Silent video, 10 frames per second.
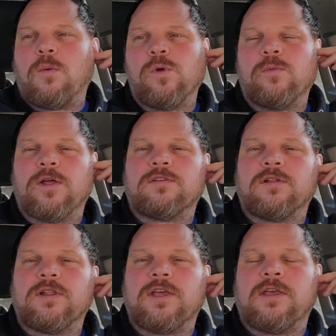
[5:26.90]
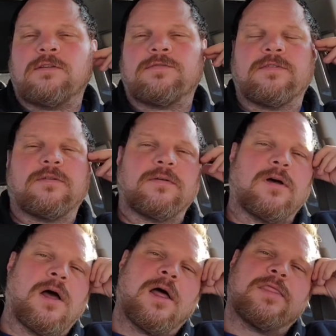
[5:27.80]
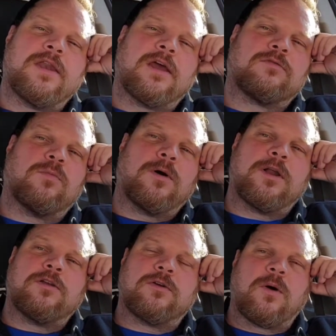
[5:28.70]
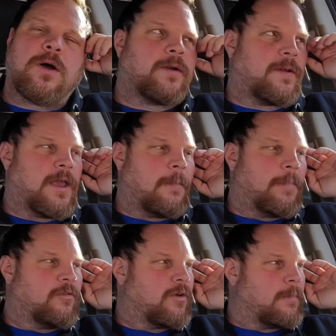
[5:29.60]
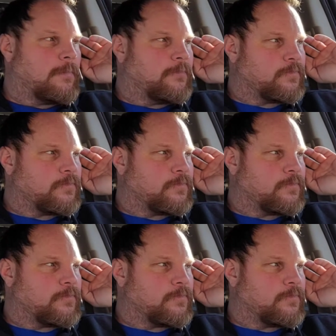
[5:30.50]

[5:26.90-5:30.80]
we went to leave the next morning to go on our camping trip,